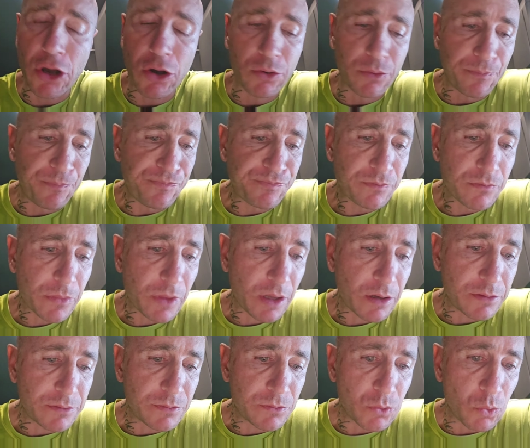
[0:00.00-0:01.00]
note,
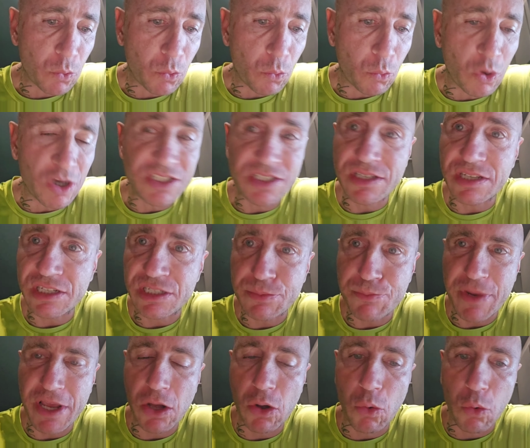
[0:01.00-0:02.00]
was this
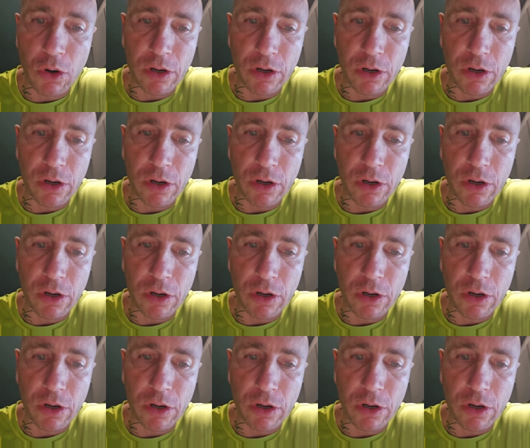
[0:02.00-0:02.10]
meal